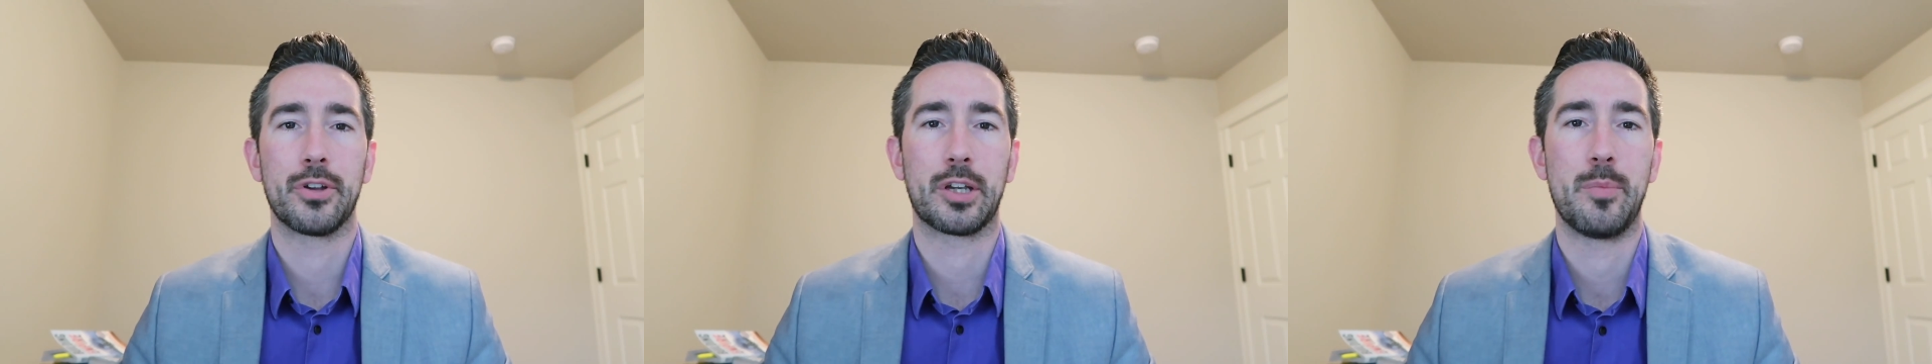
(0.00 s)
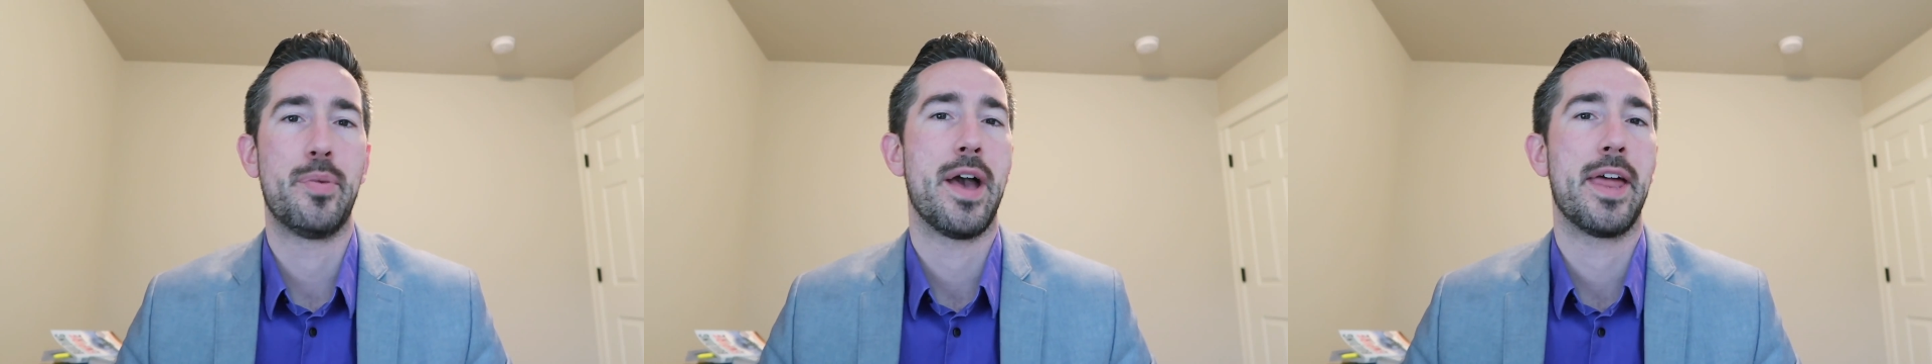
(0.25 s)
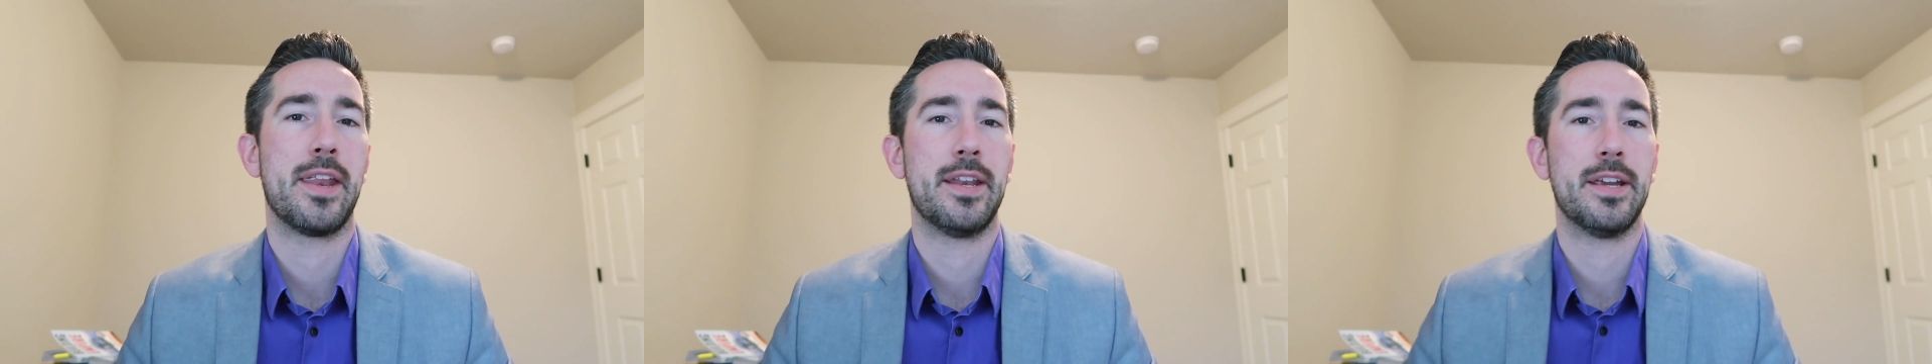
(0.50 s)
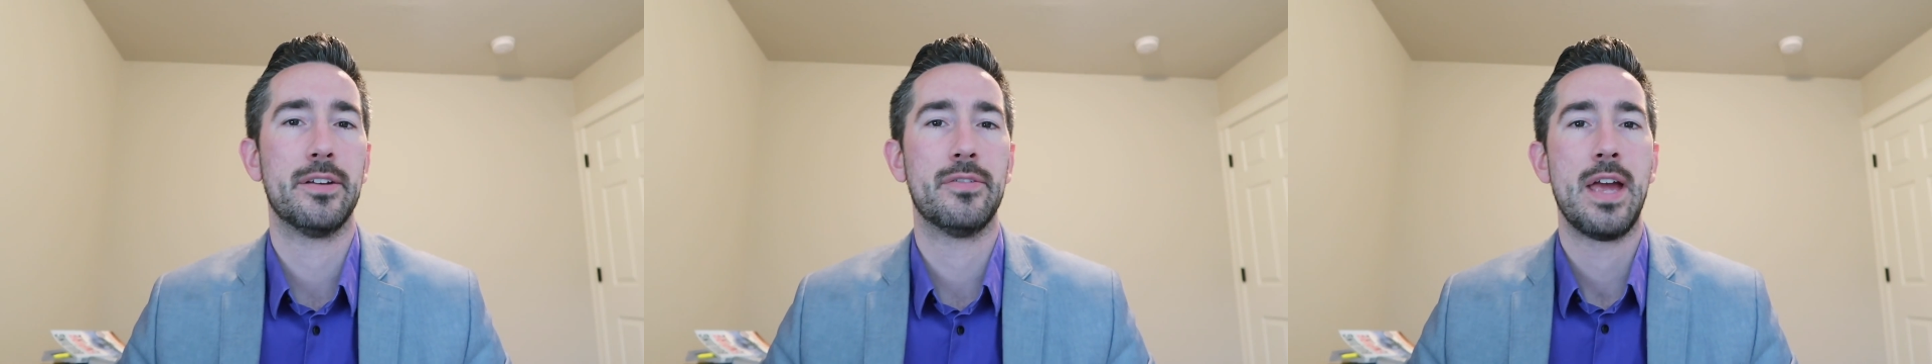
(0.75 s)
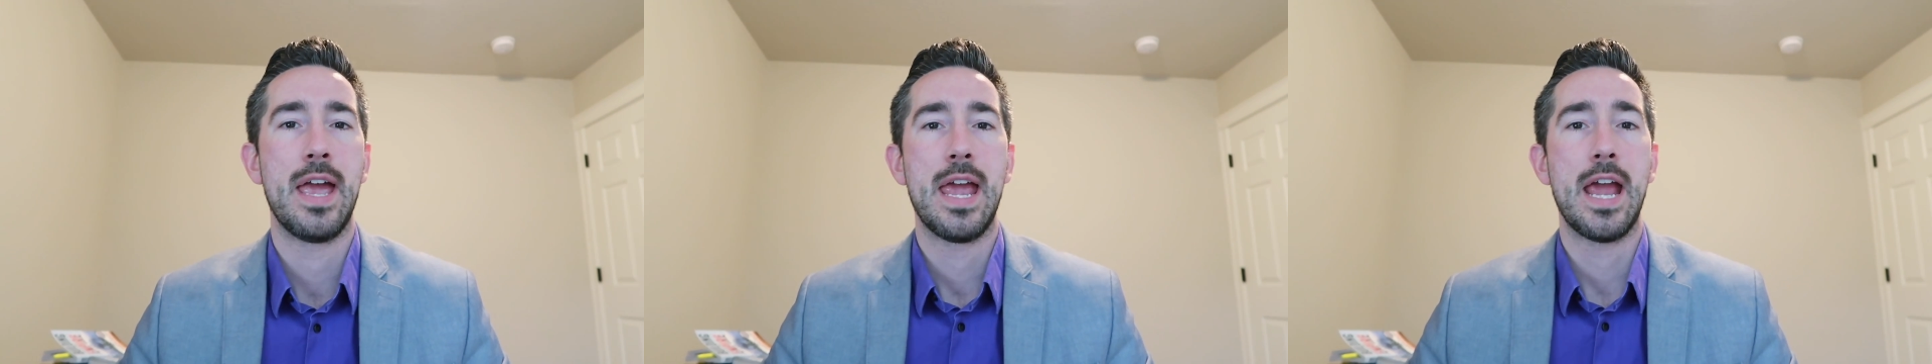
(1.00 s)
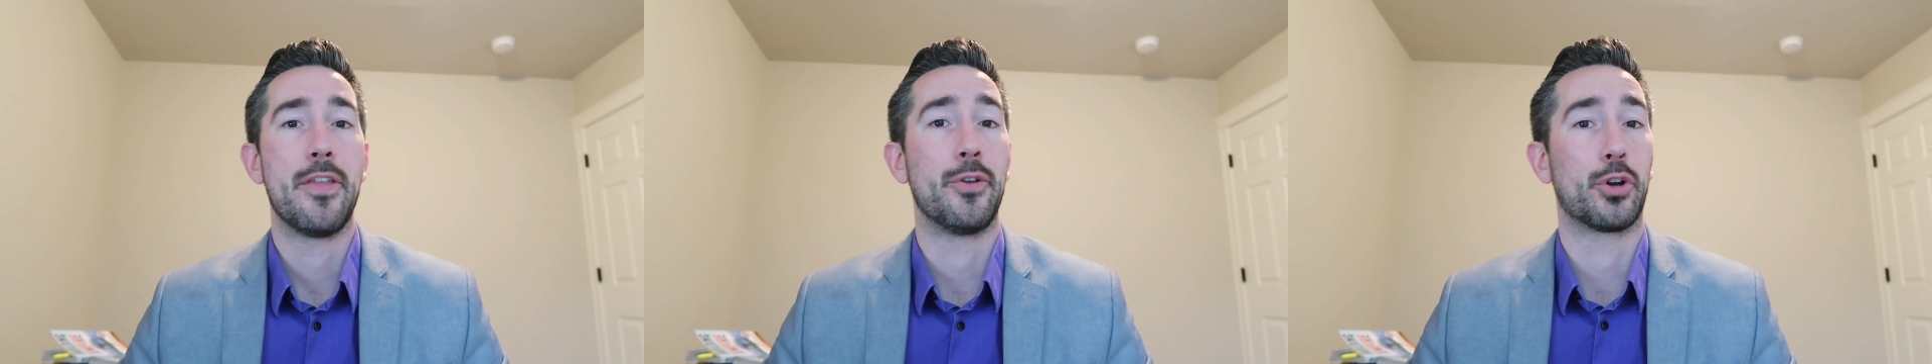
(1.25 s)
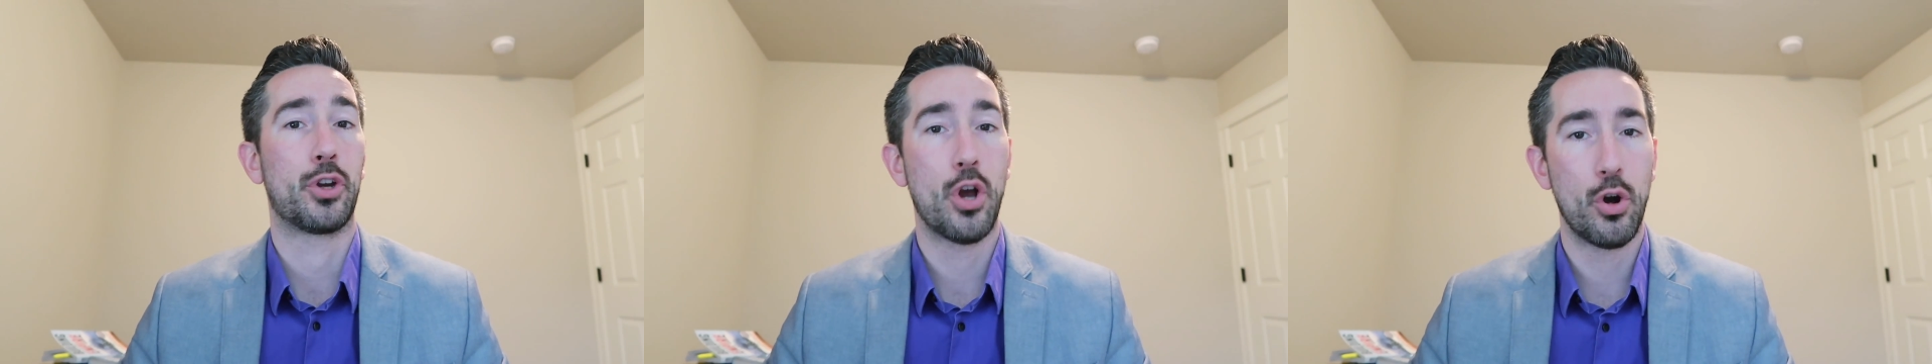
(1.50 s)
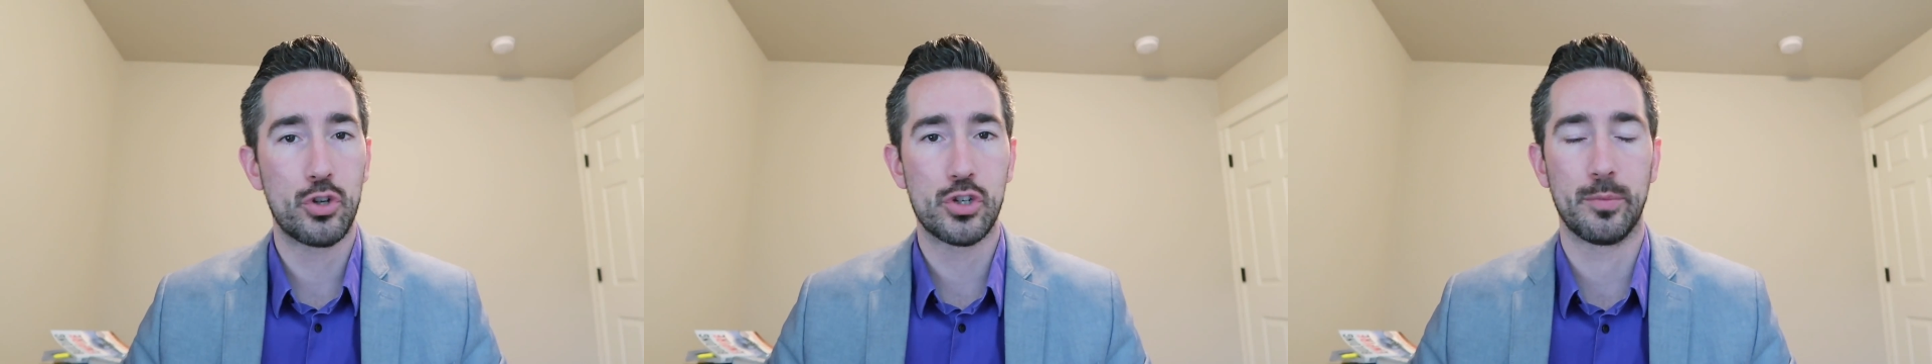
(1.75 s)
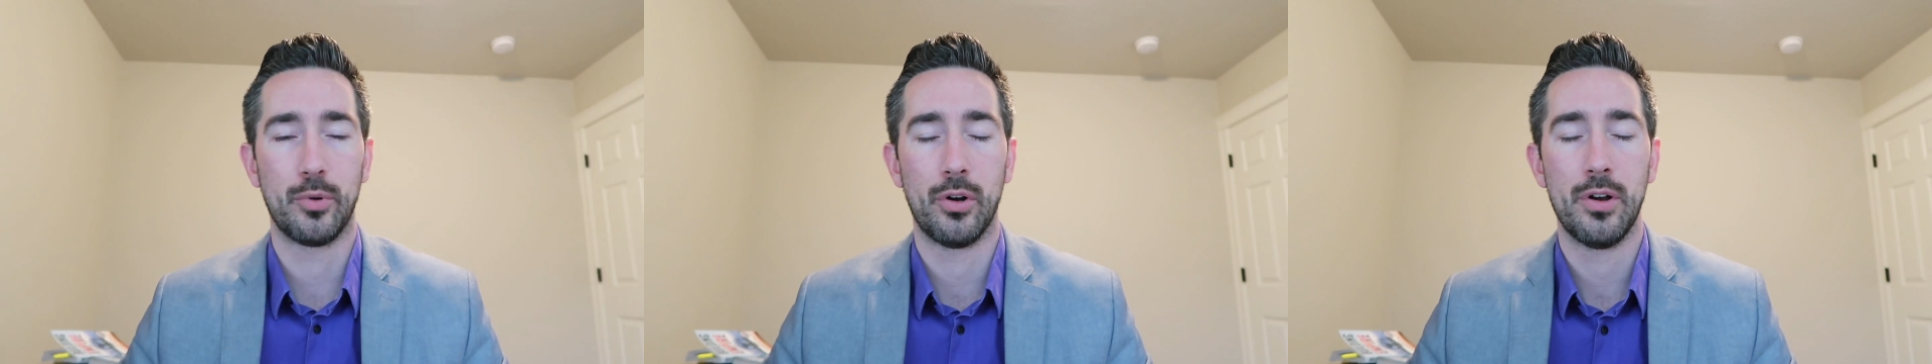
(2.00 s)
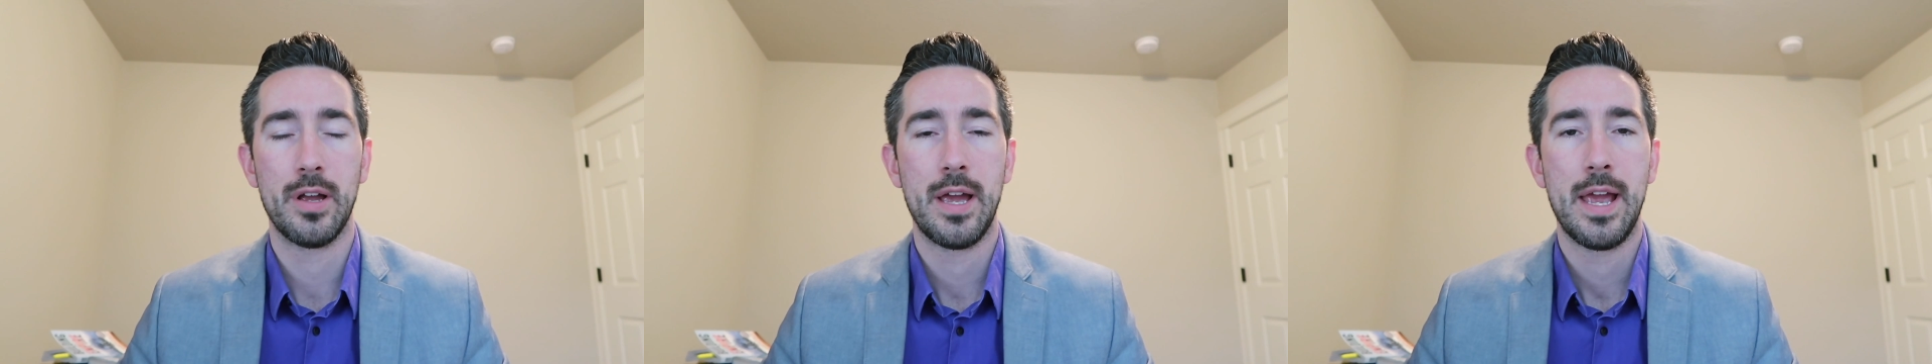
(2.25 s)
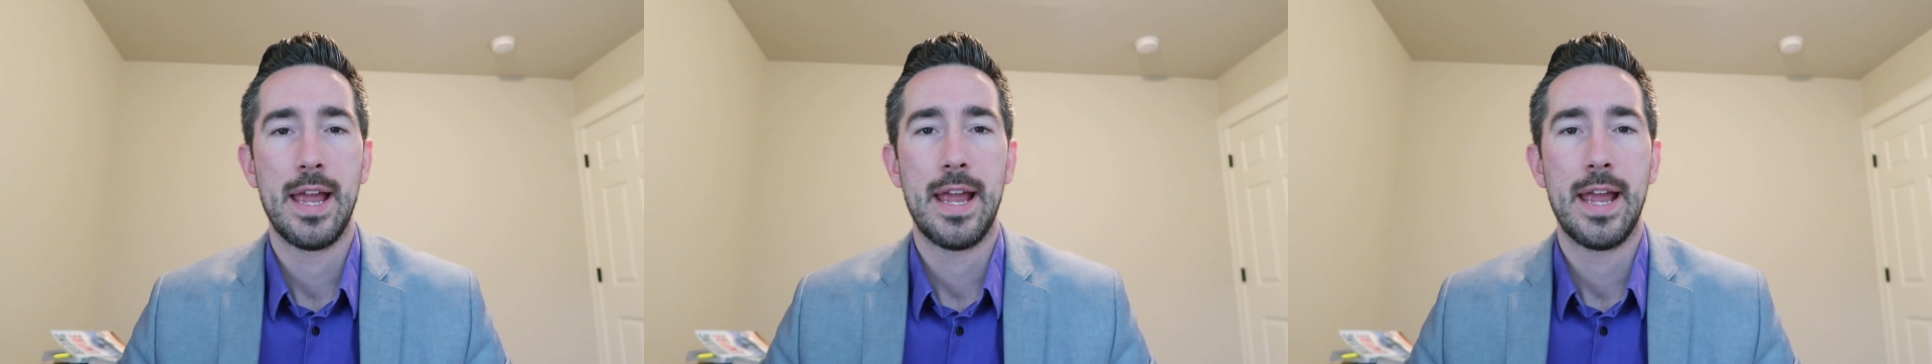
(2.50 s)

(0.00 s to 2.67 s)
they're competitive, and they're coachable